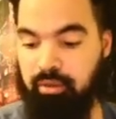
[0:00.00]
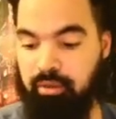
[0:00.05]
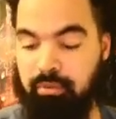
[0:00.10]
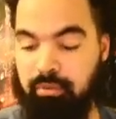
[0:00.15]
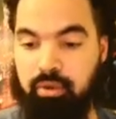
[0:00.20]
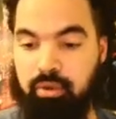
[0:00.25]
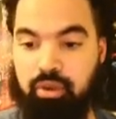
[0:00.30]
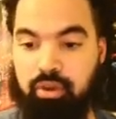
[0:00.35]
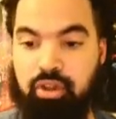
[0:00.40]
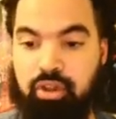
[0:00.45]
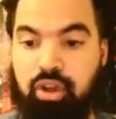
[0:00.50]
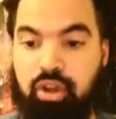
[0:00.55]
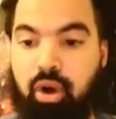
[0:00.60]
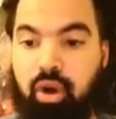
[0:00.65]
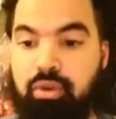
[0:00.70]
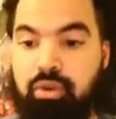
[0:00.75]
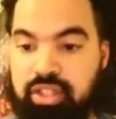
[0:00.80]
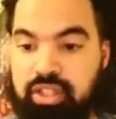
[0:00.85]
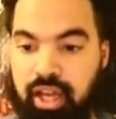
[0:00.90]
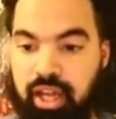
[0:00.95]

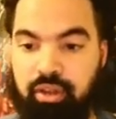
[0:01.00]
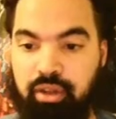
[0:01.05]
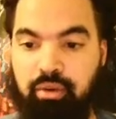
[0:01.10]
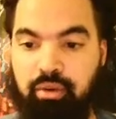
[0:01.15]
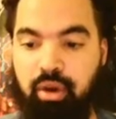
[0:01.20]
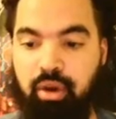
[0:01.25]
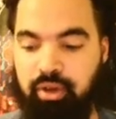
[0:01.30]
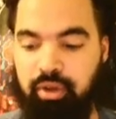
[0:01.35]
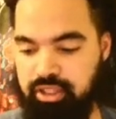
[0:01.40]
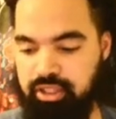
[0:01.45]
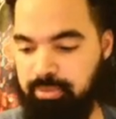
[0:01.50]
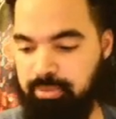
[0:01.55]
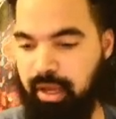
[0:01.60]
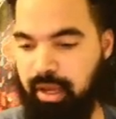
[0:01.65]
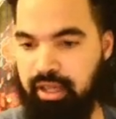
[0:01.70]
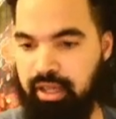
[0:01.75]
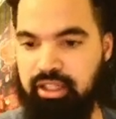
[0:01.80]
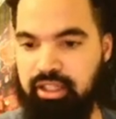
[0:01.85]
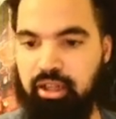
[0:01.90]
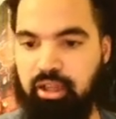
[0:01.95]
nodes that you don't
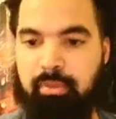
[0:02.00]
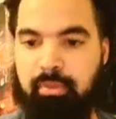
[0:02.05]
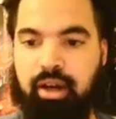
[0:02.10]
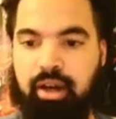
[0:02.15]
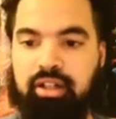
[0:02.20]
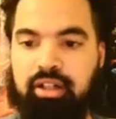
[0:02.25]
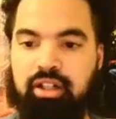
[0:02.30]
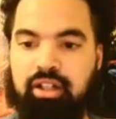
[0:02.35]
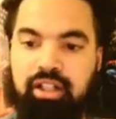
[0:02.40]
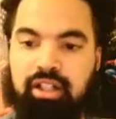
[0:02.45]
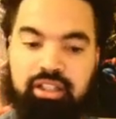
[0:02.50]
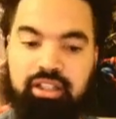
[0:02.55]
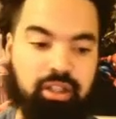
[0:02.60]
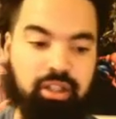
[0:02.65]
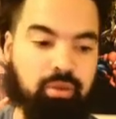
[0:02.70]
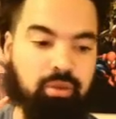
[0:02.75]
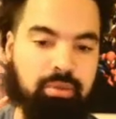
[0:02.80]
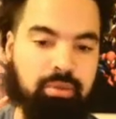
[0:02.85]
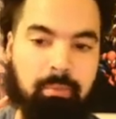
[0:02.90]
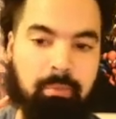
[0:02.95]
expect. Killmonger can deal
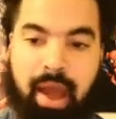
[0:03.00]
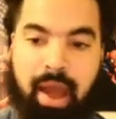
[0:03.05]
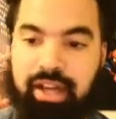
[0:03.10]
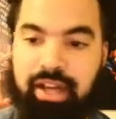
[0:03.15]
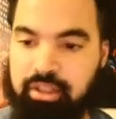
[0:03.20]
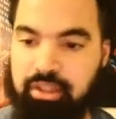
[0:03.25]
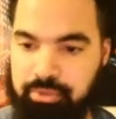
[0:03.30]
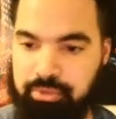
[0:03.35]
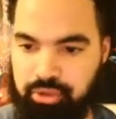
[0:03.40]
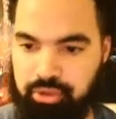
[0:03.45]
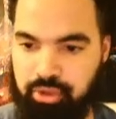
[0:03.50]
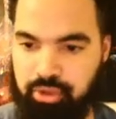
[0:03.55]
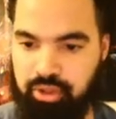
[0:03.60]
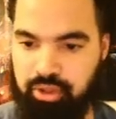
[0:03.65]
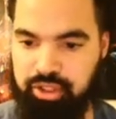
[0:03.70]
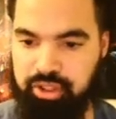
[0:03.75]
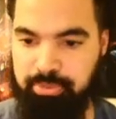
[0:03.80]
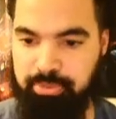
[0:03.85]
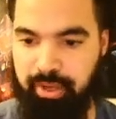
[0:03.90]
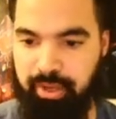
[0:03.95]
with matchups you don't
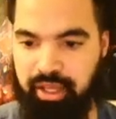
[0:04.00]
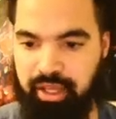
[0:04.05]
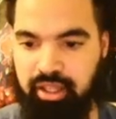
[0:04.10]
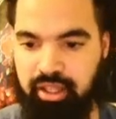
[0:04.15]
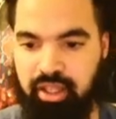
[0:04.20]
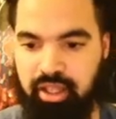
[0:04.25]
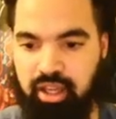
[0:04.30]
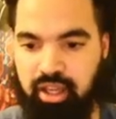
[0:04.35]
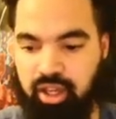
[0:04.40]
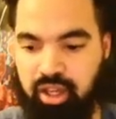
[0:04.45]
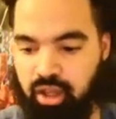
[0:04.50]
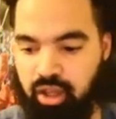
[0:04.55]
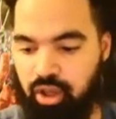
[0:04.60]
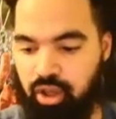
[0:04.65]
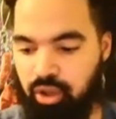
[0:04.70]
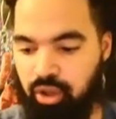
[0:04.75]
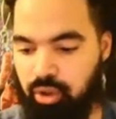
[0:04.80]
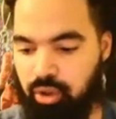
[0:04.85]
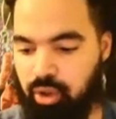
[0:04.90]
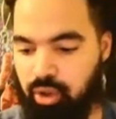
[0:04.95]
expect.
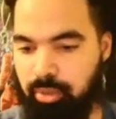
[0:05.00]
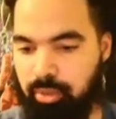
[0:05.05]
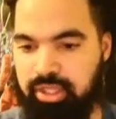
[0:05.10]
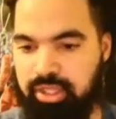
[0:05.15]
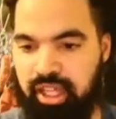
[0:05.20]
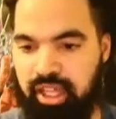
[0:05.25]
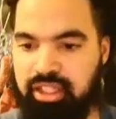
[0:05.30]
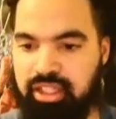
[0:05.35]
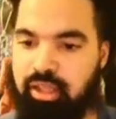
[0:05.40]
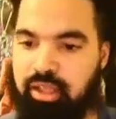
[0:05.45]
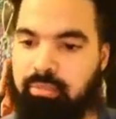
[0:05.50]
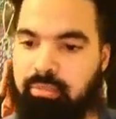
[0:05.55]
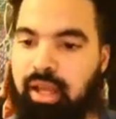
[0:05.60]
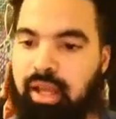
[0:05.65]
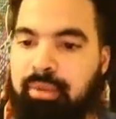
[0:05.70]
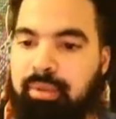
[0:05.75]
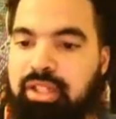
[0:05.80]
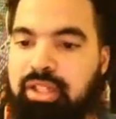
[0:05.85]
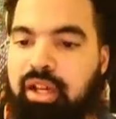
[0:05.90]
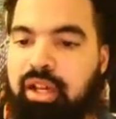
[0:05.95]
You know what I'm saying?
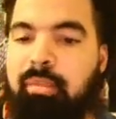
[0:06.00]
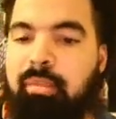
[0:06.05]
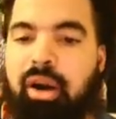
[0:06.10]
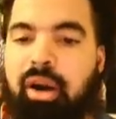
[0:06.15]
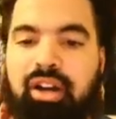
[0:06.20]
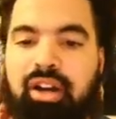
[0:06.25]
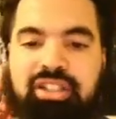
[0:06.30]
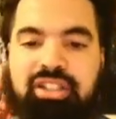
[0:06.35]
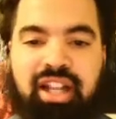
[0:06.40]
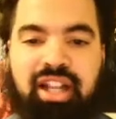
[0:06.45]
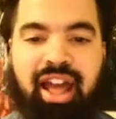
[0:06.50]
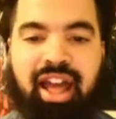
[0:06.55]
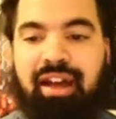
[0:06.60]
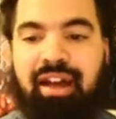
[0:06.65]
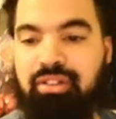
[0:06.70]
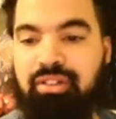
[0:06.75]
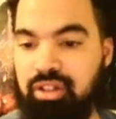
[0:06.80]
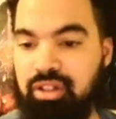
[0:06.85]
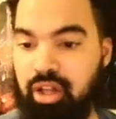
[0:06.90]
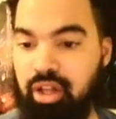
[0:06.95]
Sometimes Killmonger is an
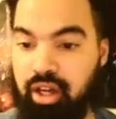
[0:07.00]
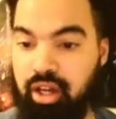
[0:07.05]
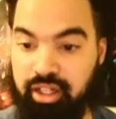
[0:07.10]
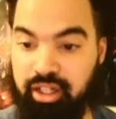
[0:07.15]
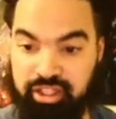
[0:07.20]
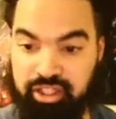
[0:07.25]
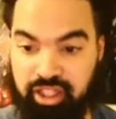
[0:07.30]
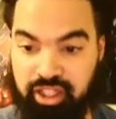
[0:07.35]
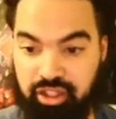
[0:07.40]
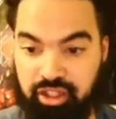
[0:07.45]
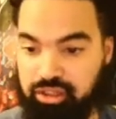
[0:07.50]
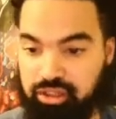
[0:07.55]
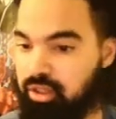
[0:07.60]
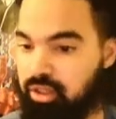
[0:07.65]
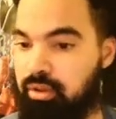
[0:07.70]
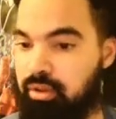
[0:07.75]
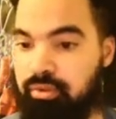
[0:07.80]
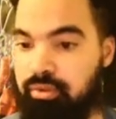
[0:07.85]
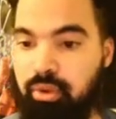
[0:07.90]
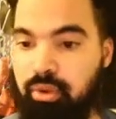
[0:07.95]
afterthought in a synergy
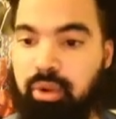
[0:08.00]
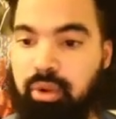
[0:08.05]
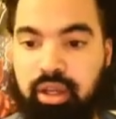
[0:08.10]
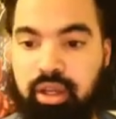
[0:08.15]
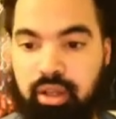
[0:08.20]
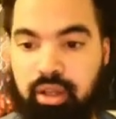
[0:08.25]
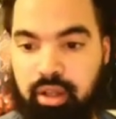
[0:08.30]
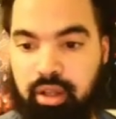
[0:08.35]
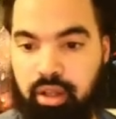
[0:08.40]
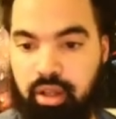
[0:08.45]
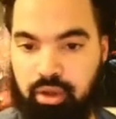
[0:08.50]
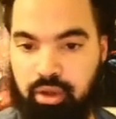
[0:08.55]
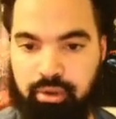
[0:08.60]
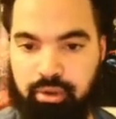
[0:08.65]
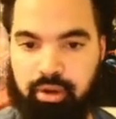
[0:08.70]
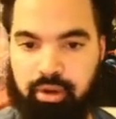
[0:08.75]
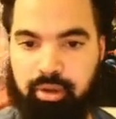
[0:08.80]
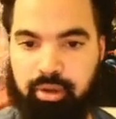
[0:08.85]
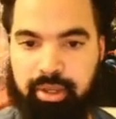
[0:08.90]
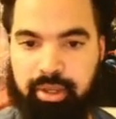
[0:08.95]
with Void. You know
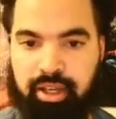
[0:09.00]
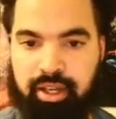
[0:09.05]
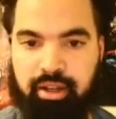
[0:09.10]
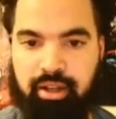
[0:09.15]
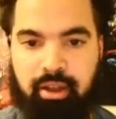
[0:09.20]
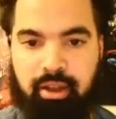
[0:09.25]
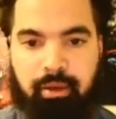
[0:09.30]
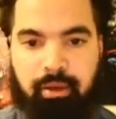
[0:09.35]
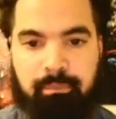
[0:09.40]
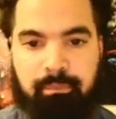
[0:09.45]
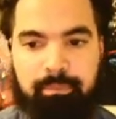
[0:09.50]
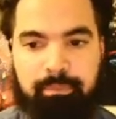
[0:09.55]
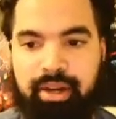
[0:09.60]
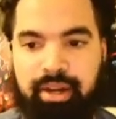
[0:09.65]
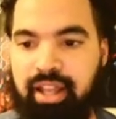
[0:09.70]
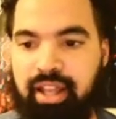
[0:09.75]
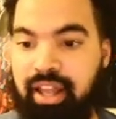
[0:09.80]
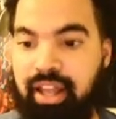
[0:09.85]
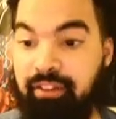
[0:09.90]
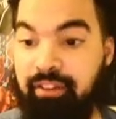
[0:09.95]
what I mean?
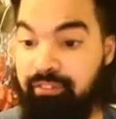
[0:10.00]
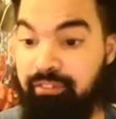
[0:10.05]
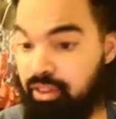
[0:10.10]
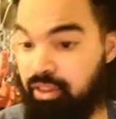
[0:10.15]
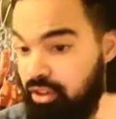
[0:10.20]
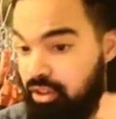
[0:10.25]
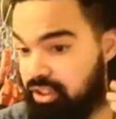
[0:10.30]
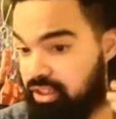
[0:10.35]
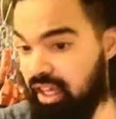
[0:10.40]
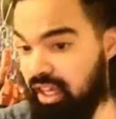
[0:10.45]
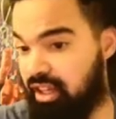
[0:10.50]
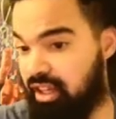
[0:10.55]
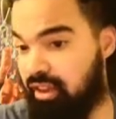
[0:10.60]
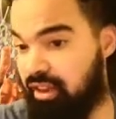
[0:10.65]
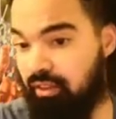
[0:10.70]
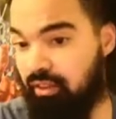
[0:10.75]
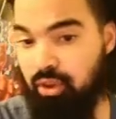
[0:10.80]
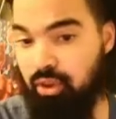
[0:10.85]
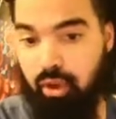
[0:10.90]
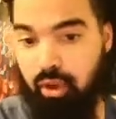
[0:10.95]
But if there's any
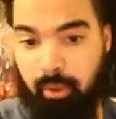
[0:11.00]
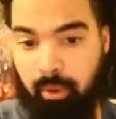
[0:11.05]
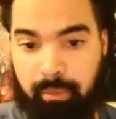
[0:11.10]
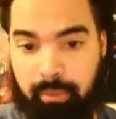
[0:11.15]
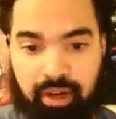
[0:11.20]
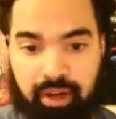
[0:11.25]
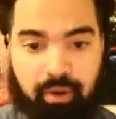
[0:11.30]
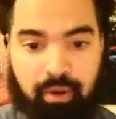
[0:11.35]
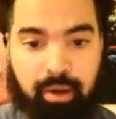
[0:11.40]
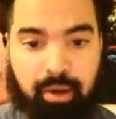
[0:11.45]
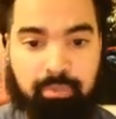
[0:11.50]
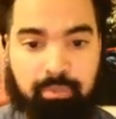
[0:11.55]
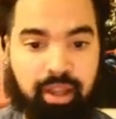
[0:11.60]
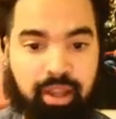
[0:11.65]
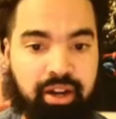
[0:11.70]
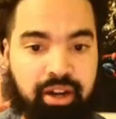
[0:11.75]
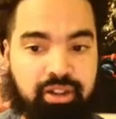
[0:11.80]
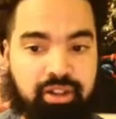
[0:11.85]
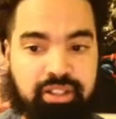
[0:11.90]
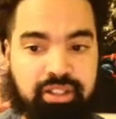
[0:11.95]
of you Omega Red
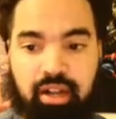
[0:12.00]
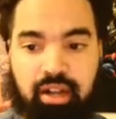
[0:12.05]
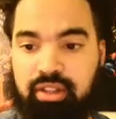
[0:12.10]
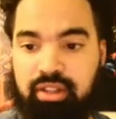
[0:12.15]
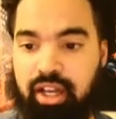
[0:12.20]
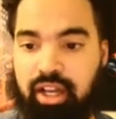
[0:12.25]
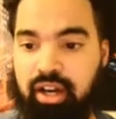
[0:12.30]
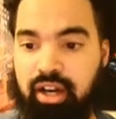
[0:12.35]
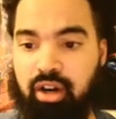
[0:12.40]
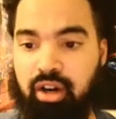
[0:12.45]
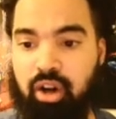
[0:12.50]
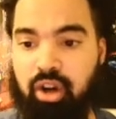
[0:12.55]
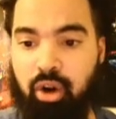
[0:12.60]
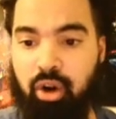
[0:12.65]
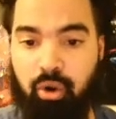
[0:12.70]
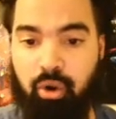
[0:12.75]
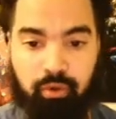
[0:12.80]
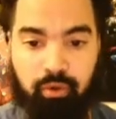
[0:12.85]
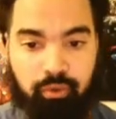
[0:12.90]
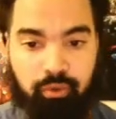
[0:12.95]
players out there
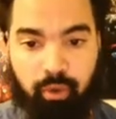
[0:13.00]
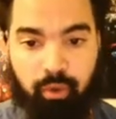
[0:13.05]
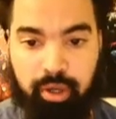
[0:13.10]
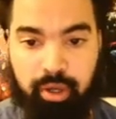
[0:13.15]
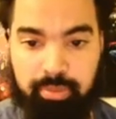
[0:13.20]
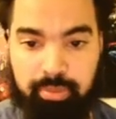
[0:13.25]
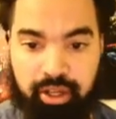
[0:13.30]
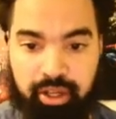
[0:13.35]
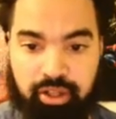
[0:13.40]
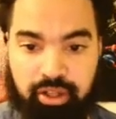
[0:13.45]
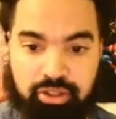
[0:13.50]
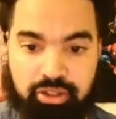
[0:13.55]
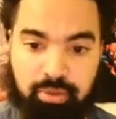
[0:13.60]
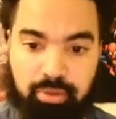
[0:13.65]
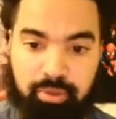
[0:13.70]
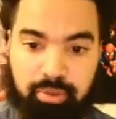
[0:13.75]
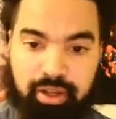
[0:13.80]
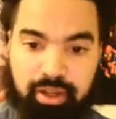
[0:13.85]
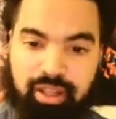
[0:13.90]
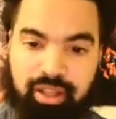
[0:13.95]
or Void players who
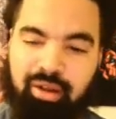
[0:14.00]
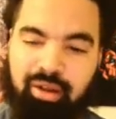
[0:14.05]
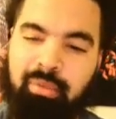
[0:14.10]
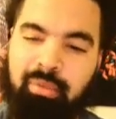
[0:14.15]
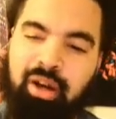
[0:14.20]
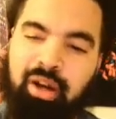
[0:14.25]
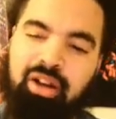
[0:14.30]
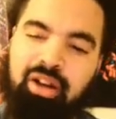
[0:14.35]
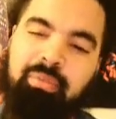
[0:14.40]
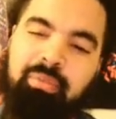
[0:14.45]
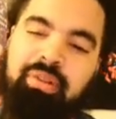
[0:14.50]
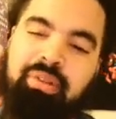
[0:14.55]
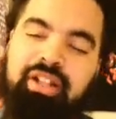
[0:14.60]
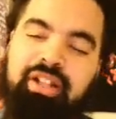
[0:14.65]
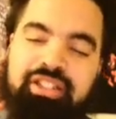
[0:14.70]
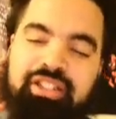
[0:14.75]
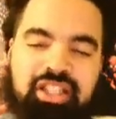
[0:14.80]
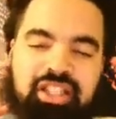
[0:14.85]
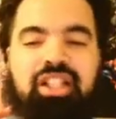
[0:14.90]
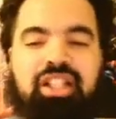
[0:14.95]
bring Killmonger, please,
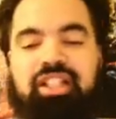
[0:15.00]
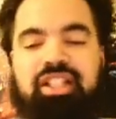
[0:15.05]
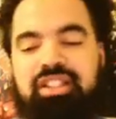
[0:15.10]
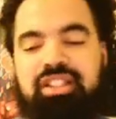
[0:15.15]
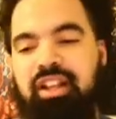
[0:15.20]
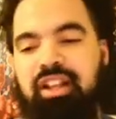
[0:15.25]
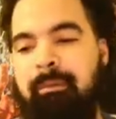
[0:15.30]
just listen.